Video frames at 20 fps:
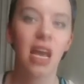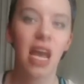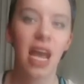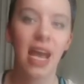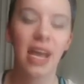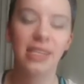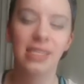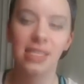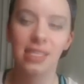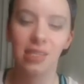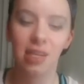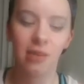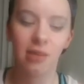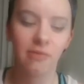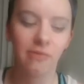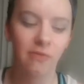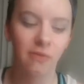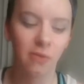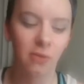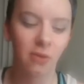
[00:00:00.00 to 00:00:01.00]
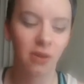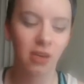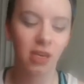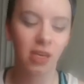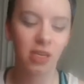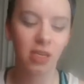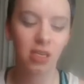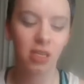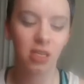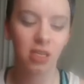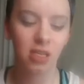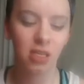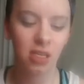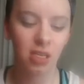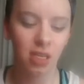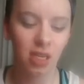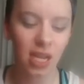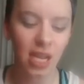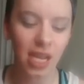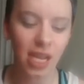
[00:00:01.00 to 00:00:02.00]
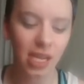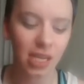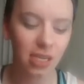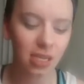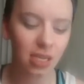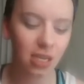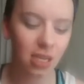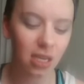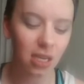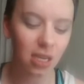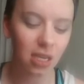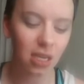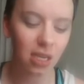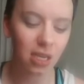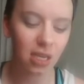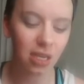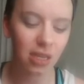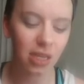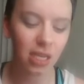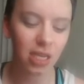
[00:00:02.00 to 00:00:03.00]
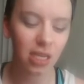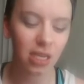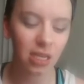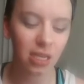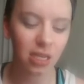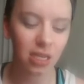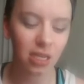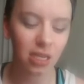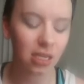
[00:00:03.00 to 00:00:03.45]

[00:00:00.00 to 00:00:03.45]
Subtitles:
except for like the